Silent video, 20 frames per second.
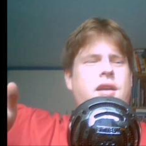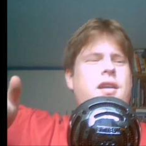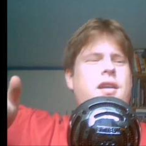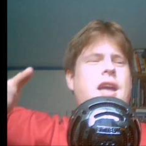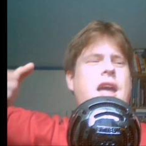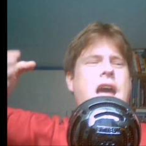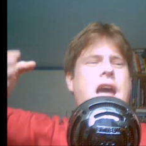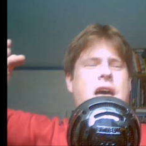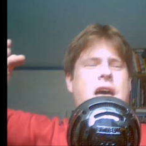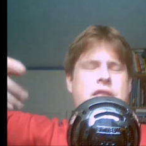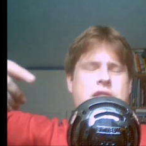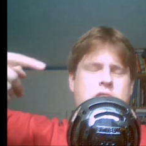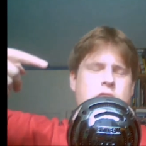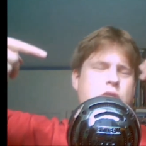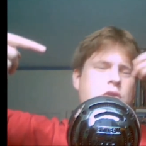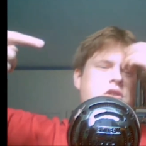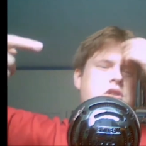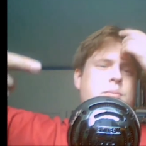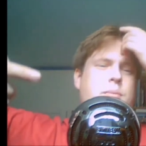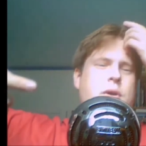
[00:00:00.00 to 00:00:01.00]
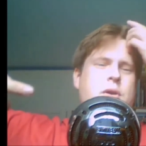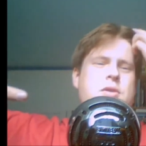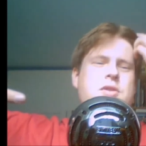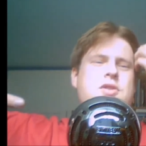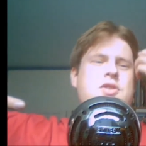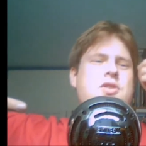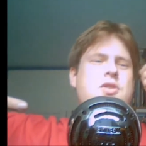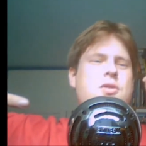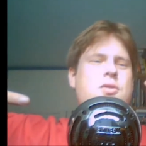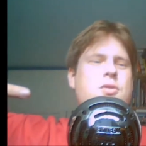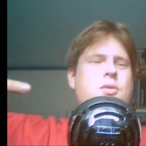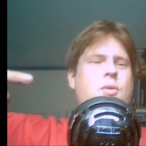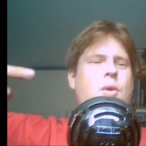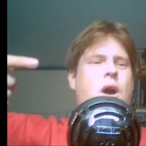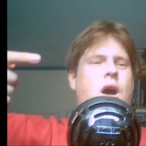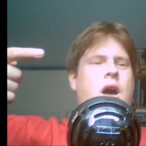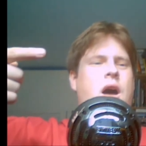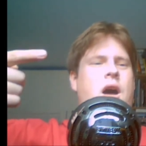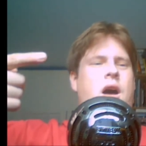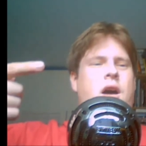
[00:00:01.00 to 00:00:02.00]
then you're supposed to
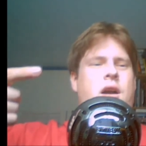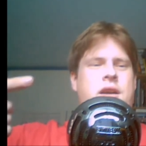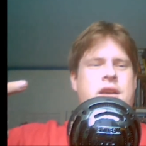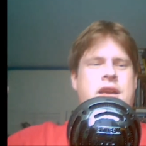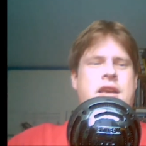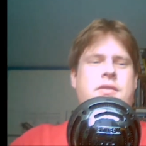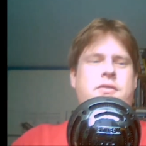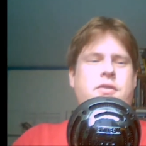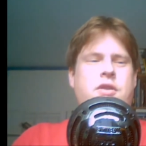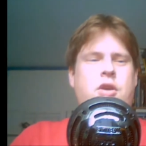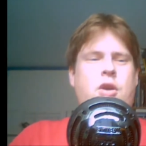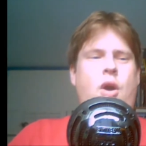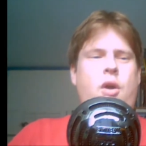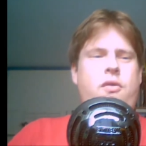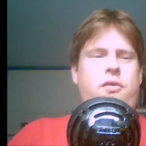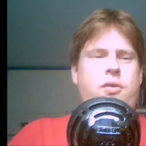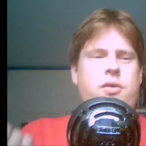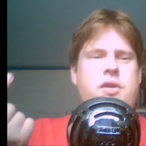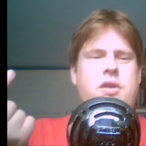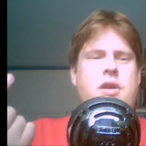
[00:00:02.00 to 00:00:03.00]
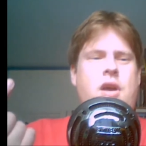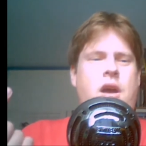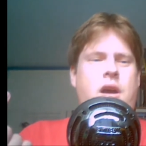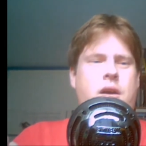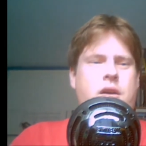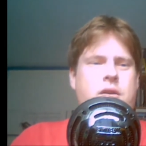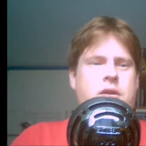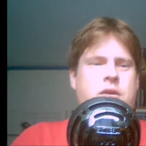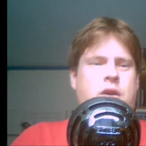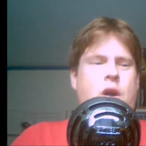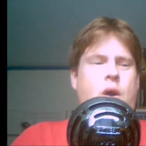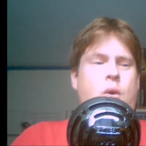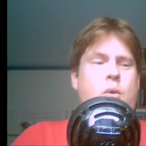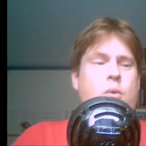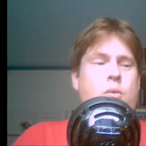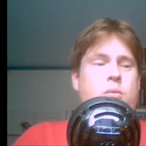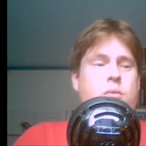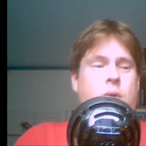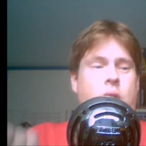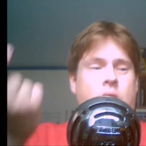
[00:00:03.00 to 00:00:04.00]
go through,
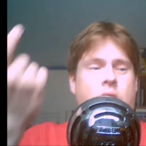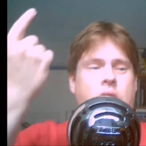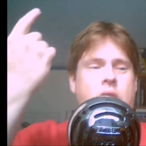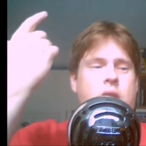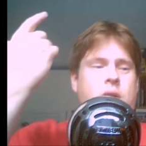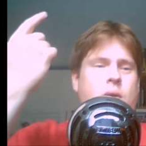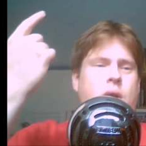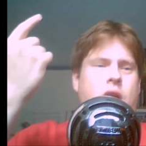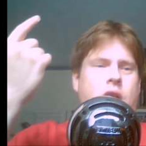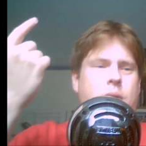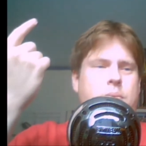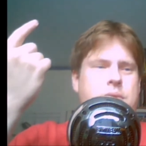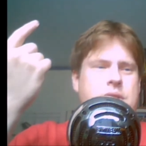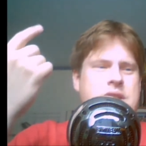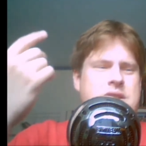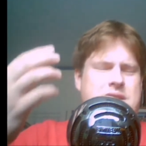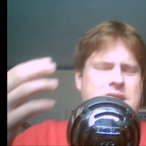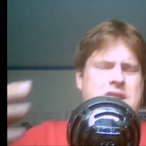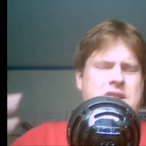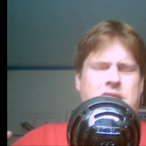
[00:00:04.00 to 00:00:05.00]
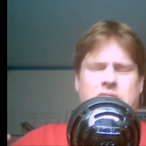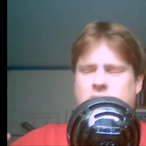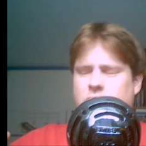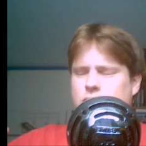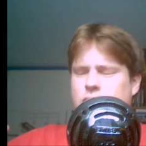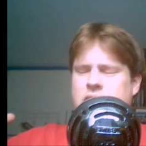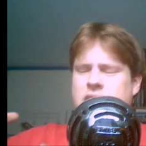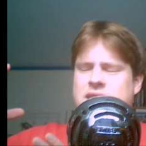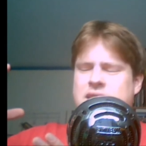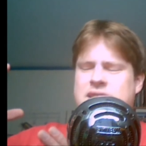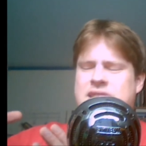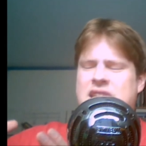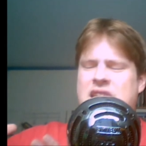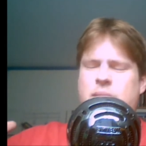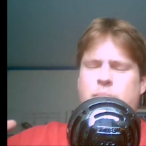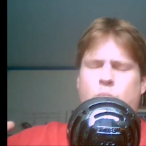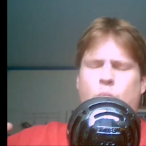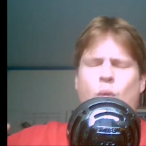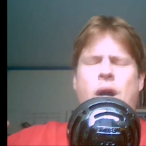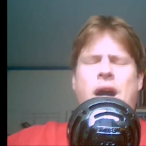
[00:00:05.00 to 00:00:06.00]
go higher up. It's like a really
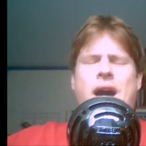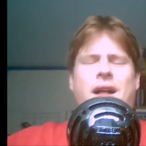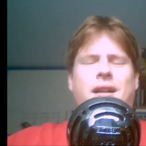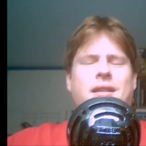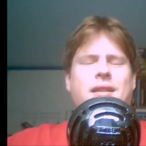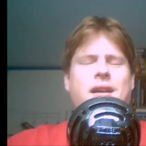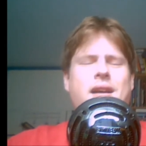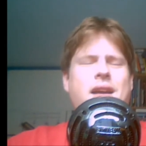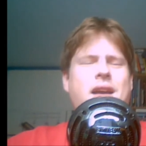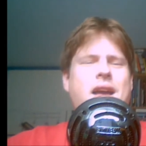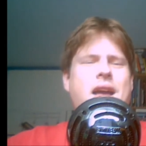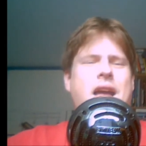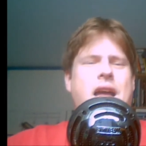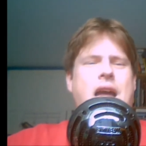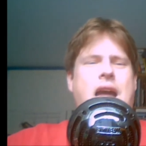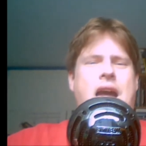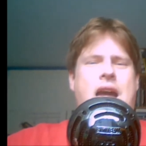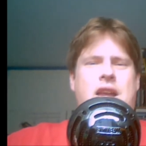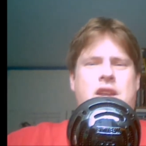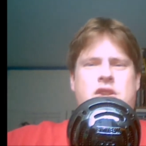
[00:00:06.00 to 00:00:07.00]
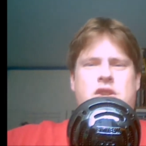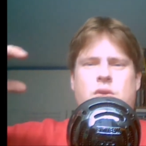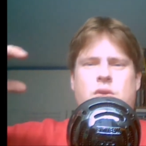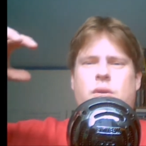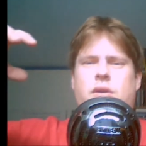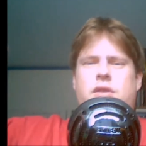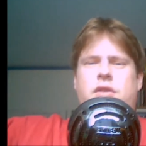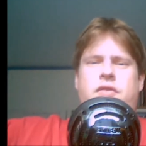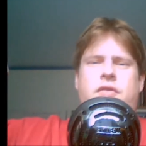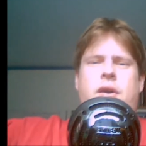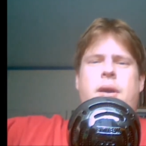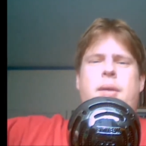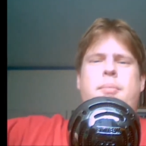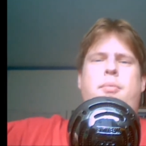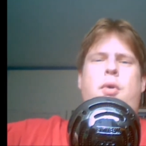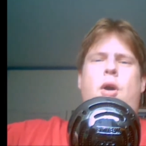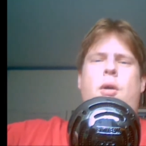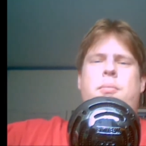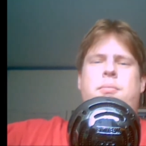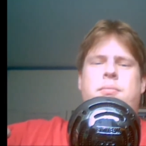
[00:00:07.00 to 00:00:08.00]
deep well, and you're at the very
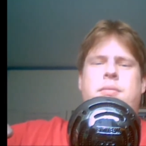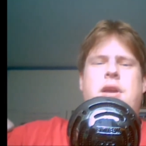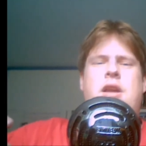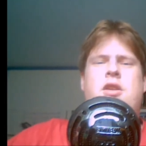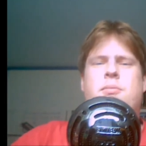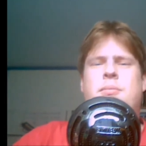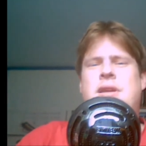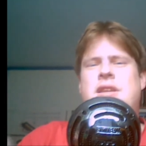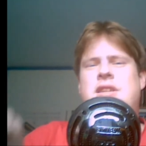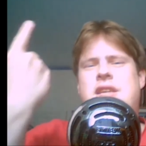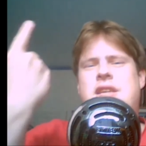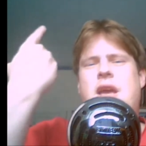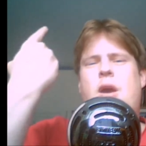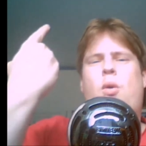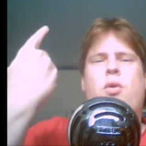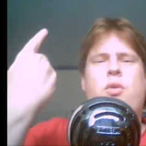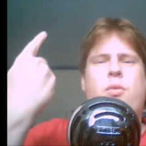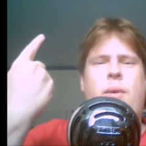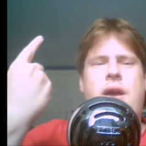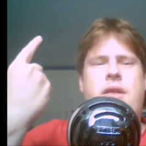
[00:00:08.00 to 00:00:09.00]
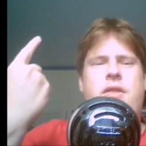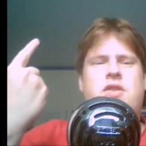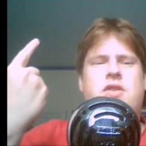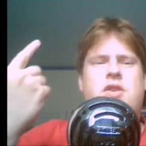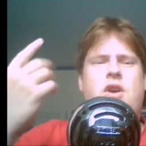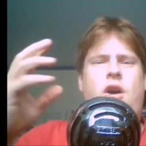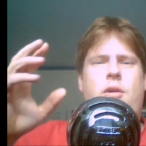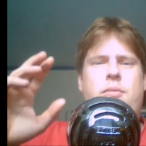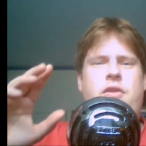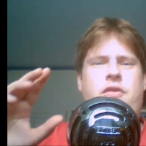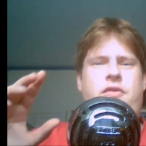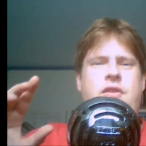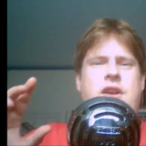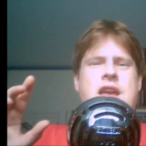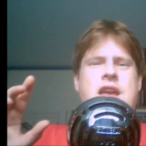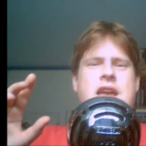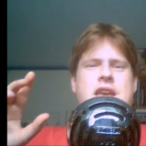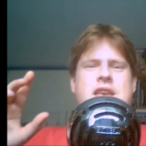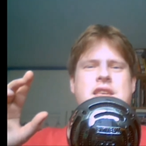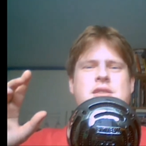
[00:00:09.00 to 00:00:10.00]
bottom, and you're meant to get all the way at the top. The thing
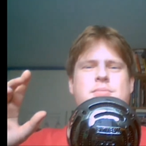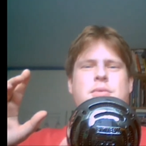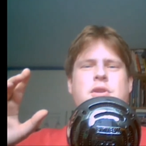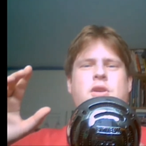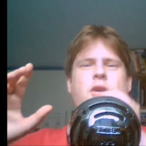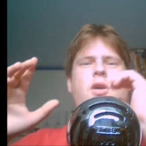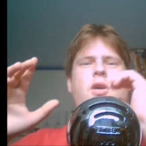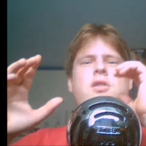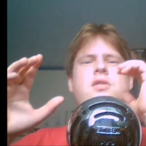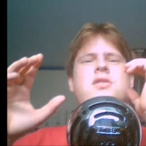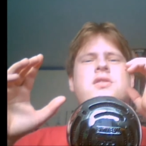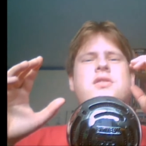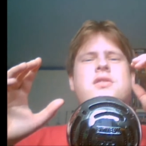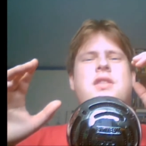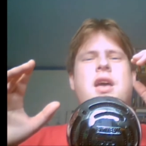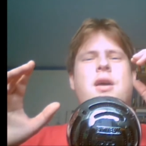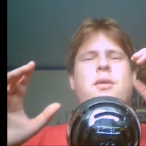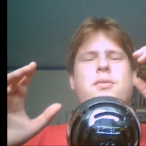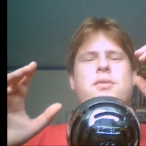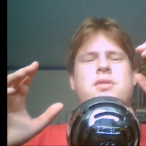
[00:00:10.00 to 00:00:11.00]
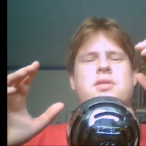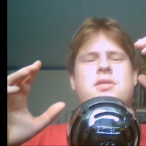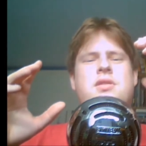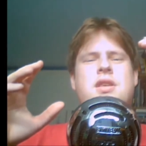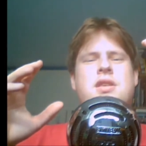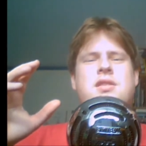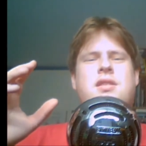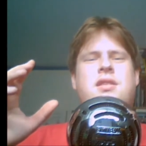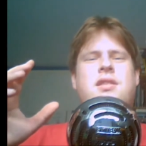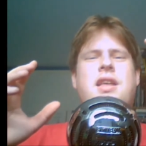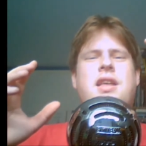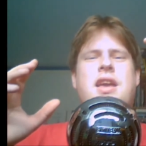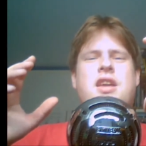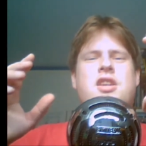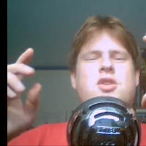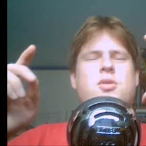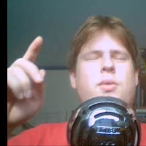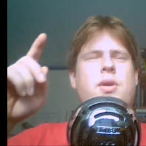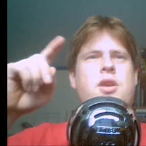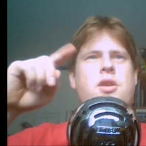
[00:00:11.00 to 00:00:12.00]
is, because there was this
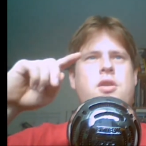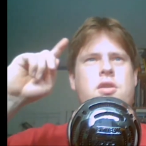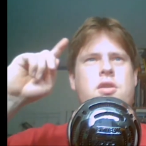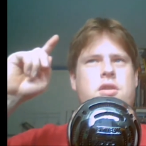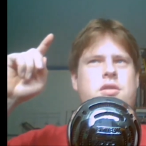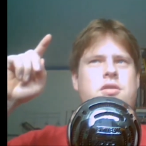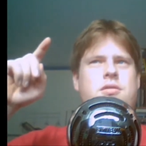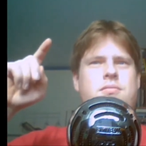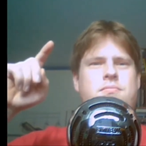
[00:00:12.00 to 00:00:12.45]
glitch where you could